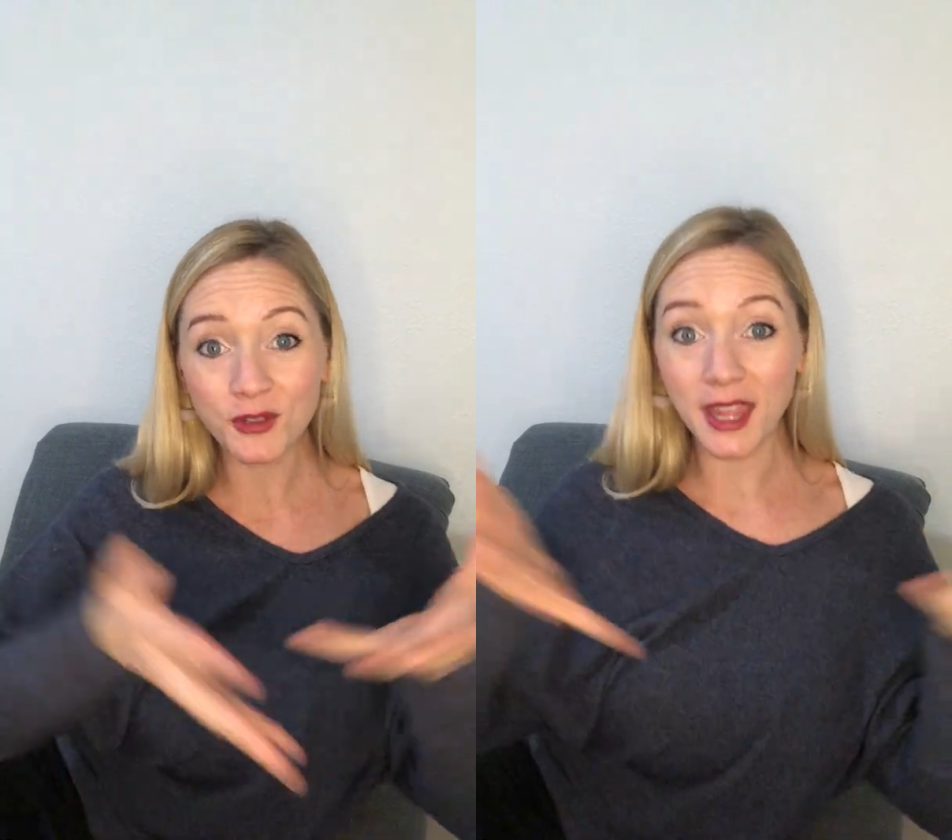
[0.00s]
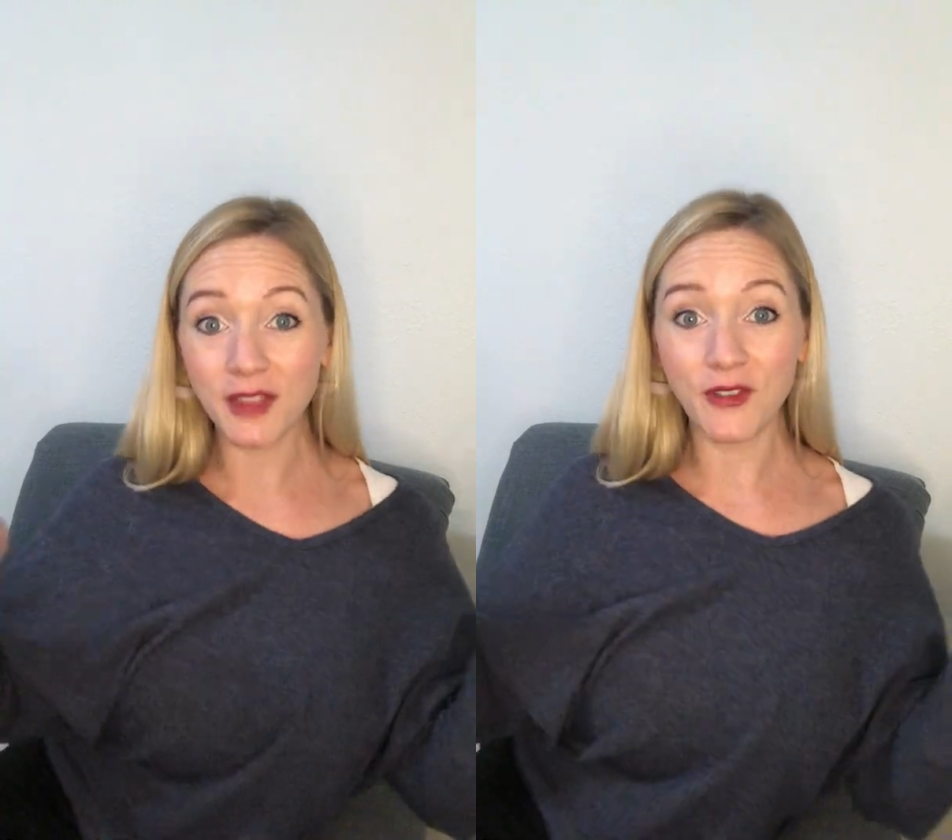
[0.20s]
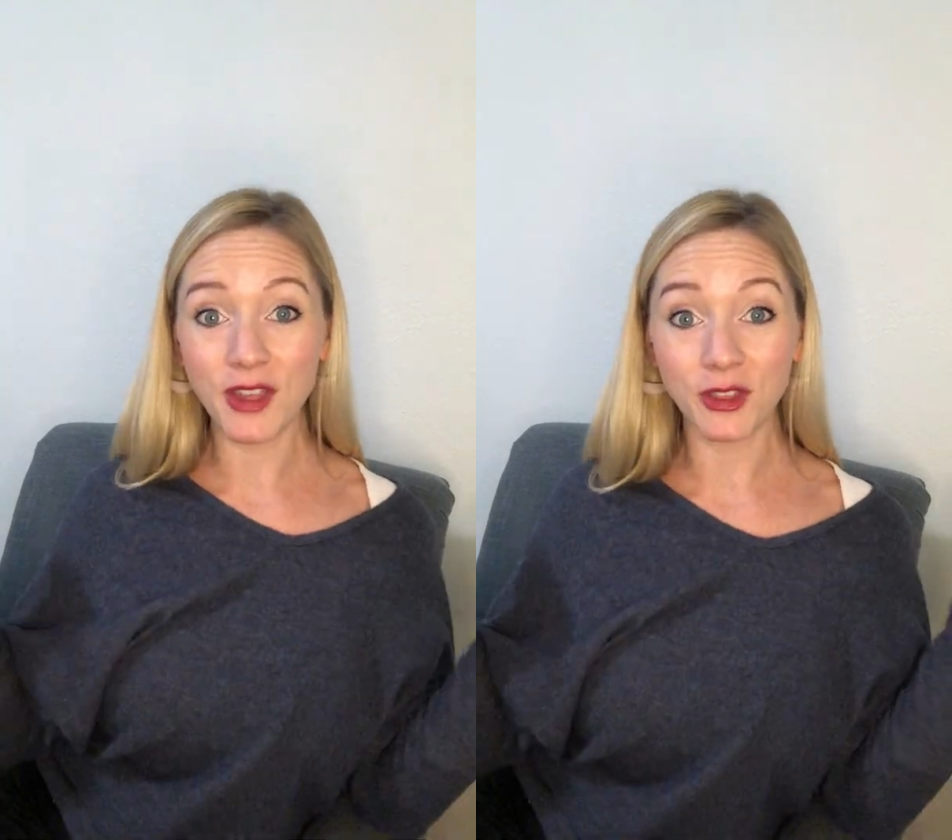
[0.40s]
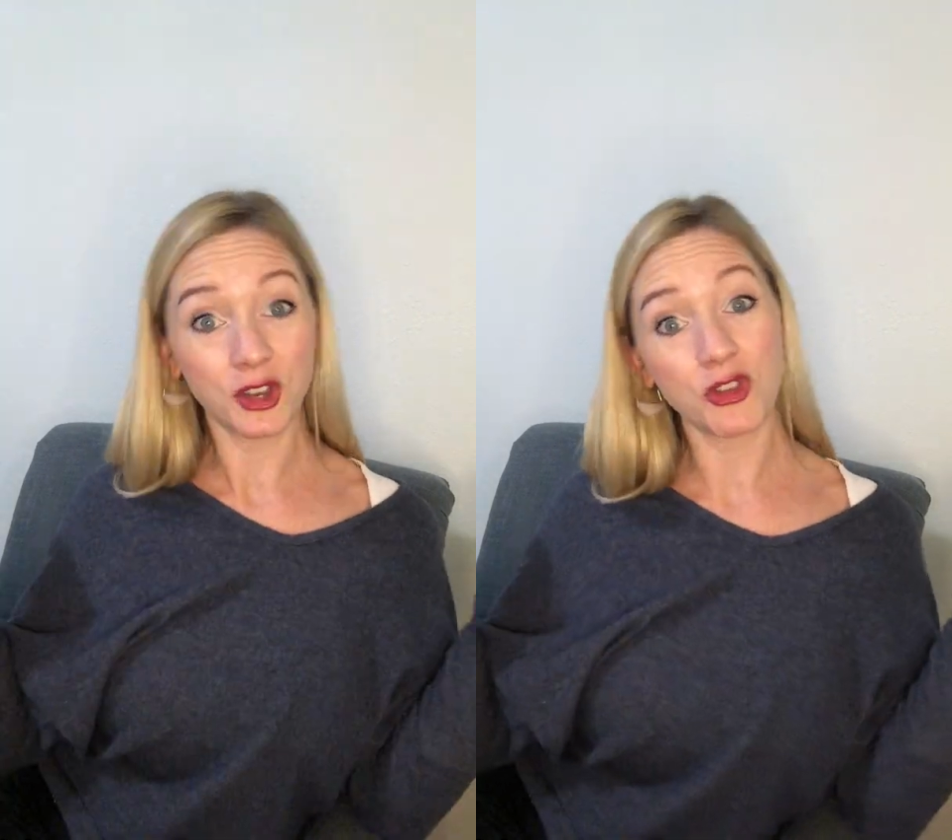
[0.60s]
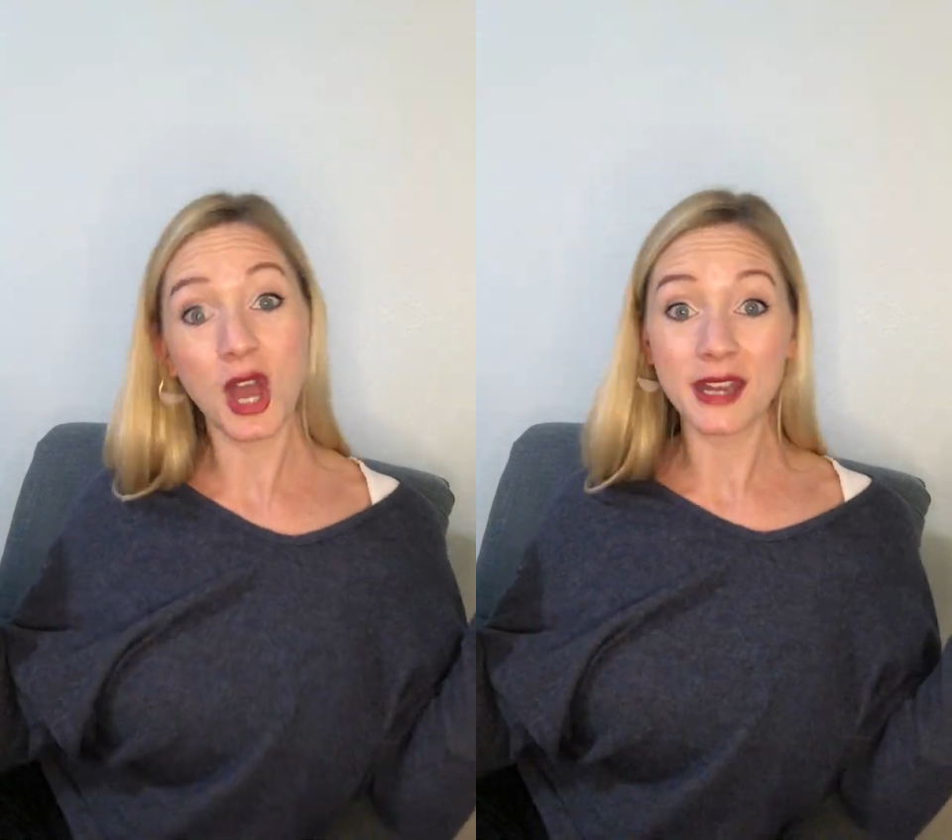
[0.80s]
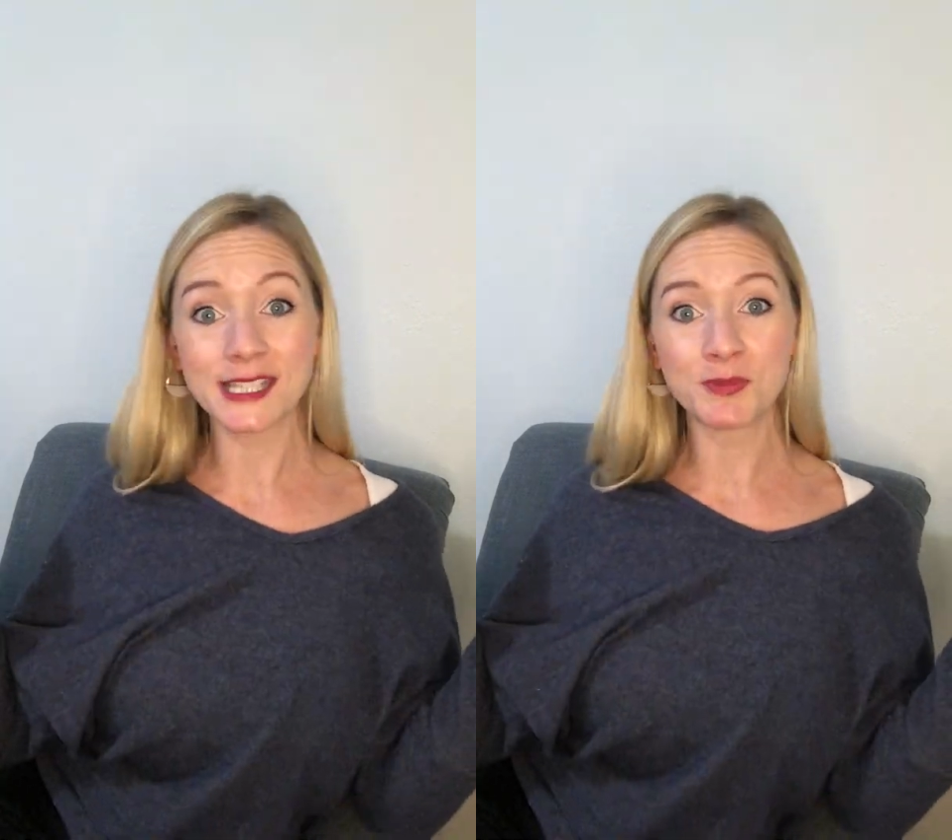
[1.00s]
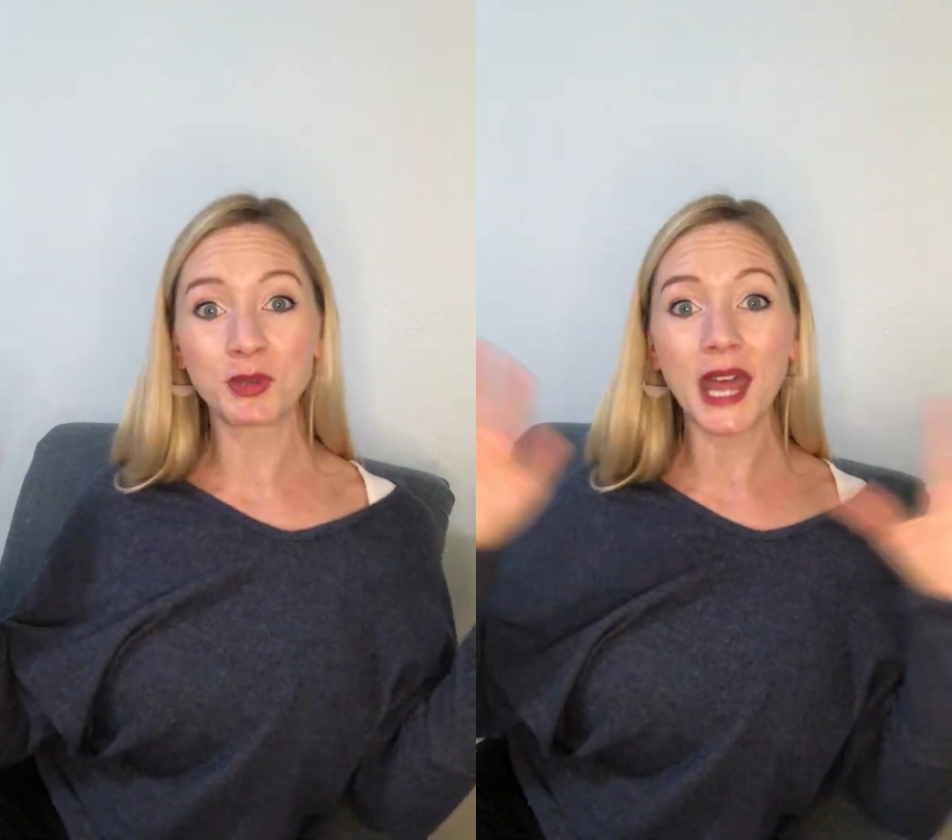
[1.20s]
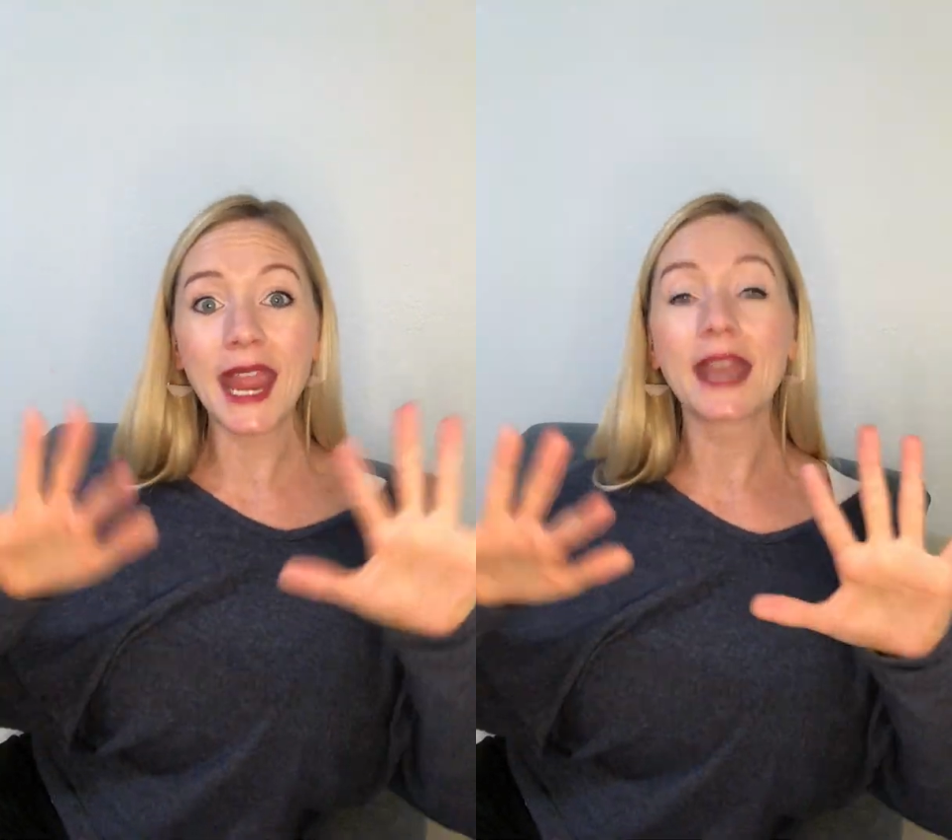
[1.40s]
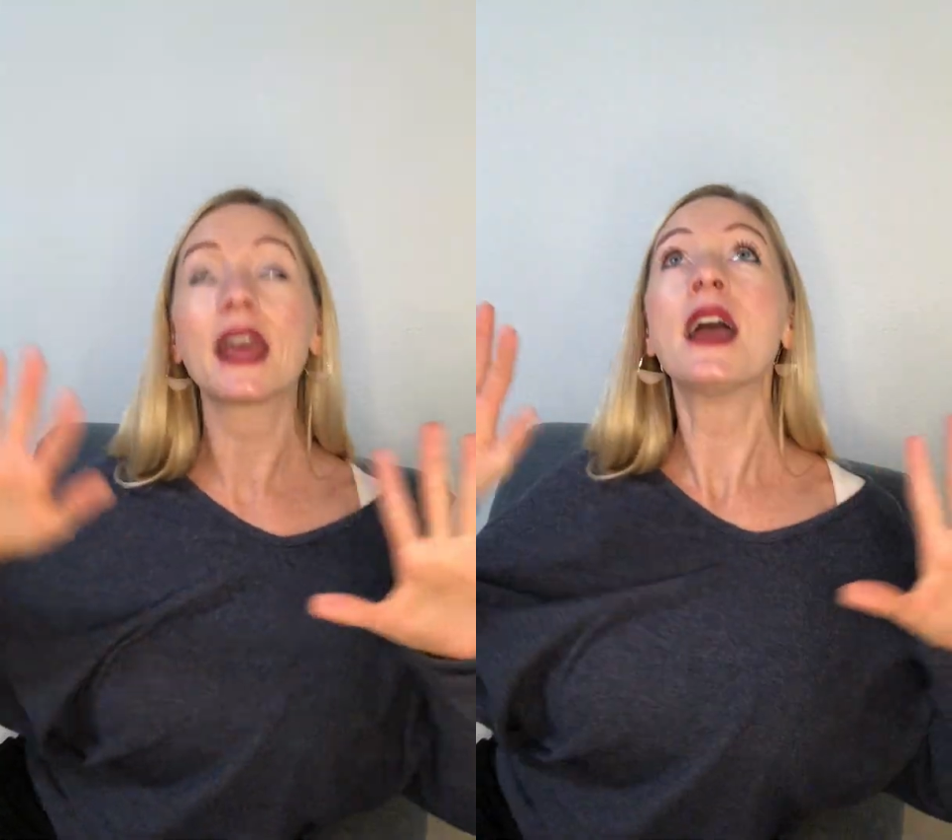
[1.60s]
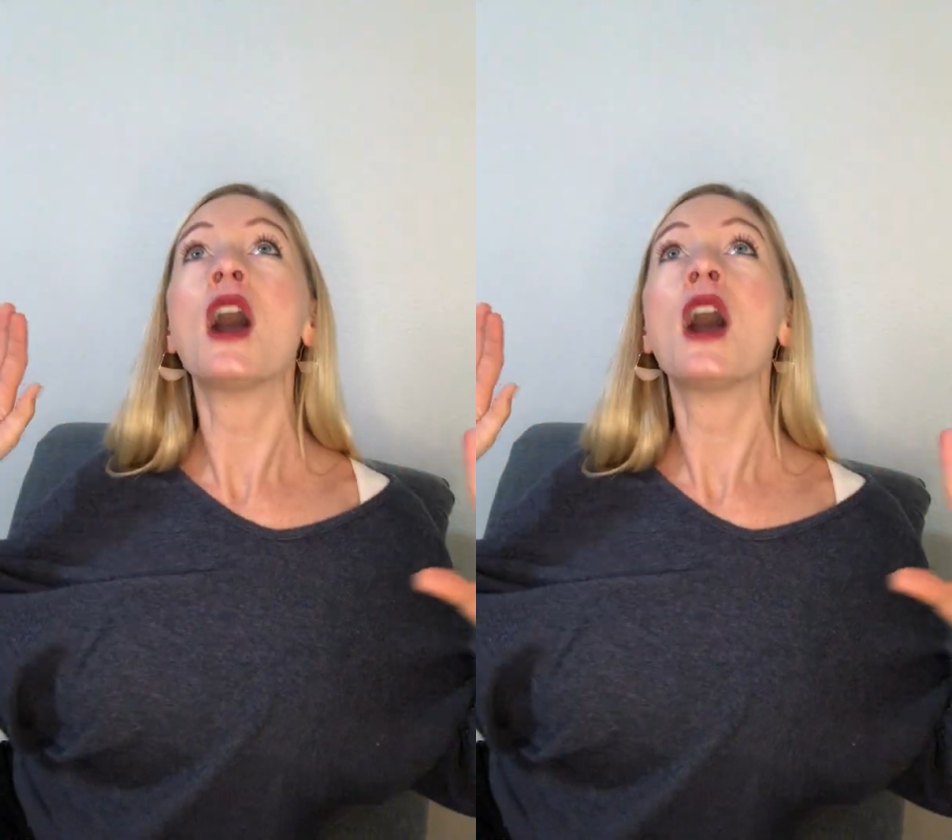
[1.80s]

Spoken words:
they find, they're kind of splayed